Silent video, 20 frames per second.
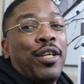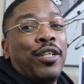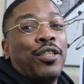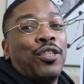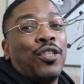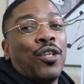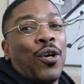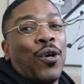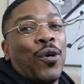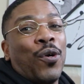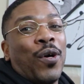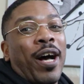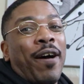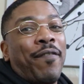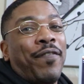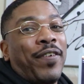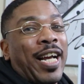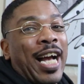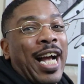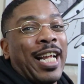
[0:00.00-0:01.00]
So I
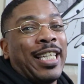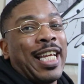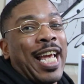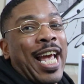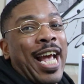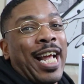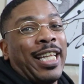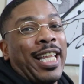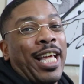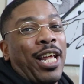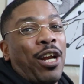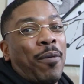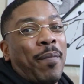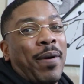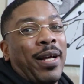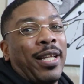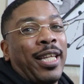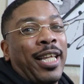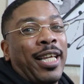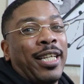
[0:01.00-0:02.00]
forgot to add that on
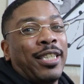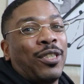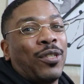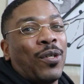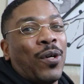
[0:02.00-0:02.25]
my list,